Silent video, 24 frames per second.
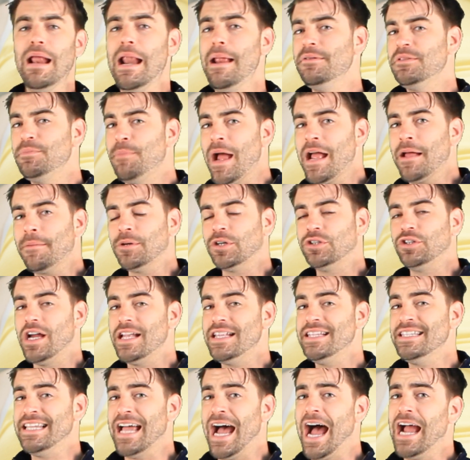My name is Mike
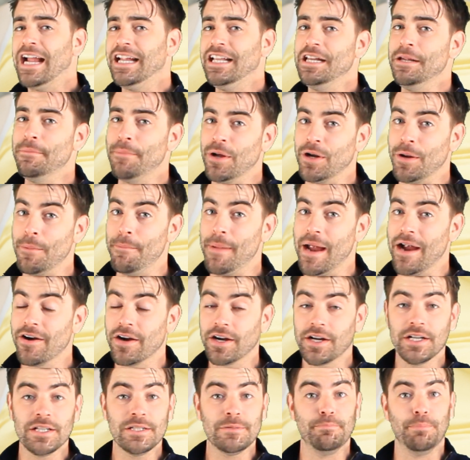McCrudden talking about
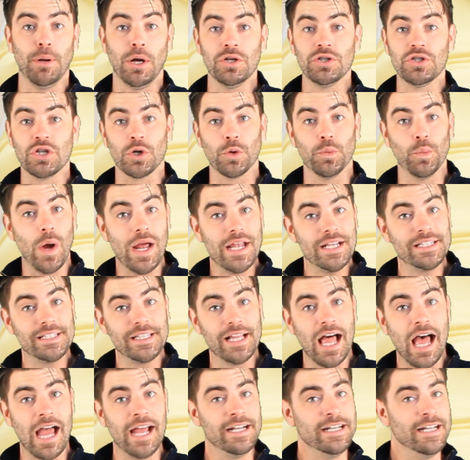America's bulging
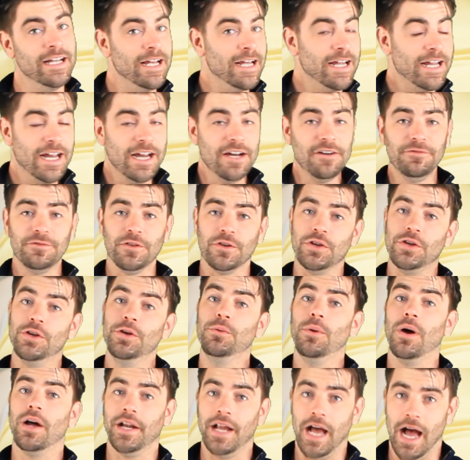waistline, here for
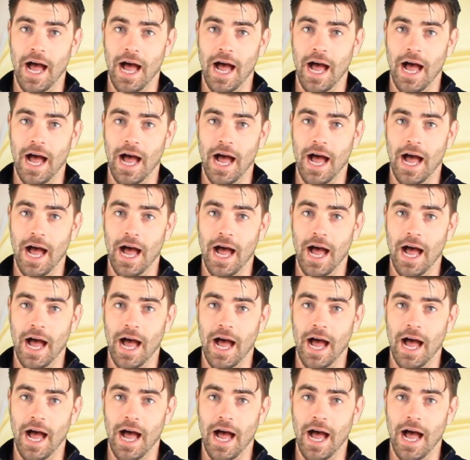you on